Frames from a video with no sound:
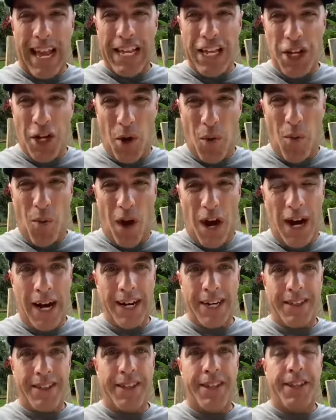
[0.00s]
And you know
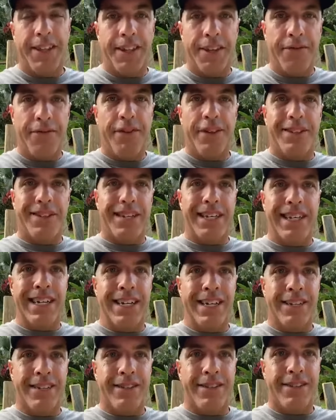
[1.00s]
why? The difference
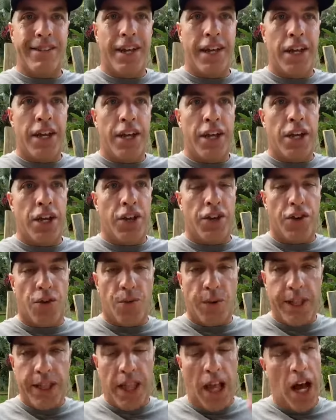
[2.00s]
is
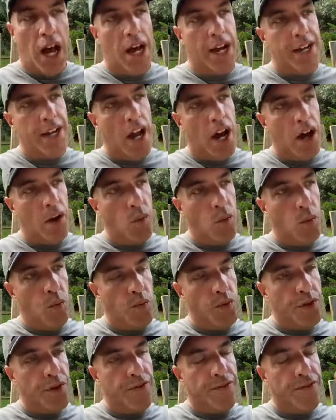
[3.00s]
you're relying
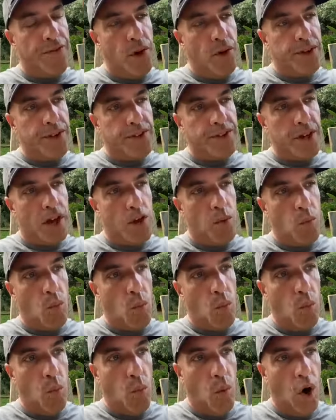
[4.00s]
on, you're focused
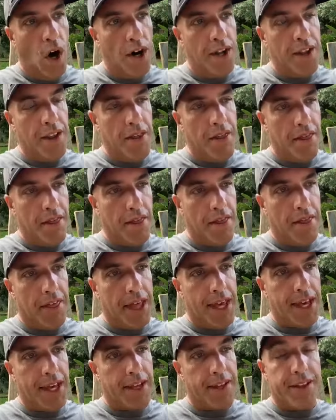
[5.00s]
on one
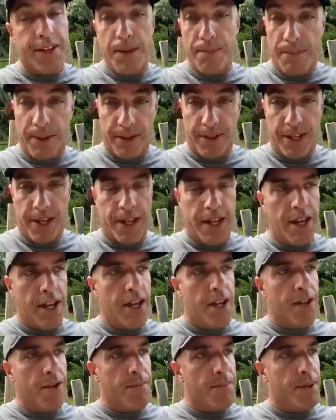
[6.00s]
thing. Typically,
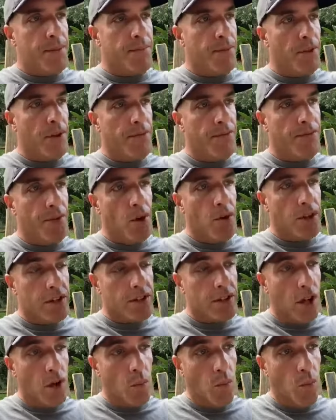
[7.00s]
people are
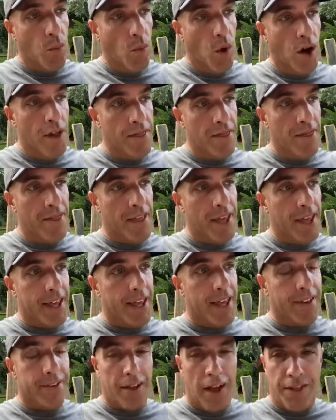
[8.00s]
focused on one
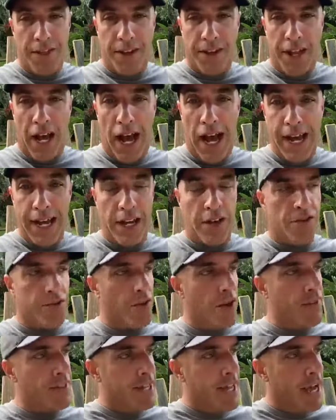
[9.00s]
thing it's on the diet,
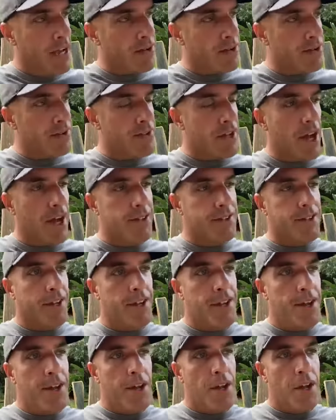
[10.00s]
it's on the exercise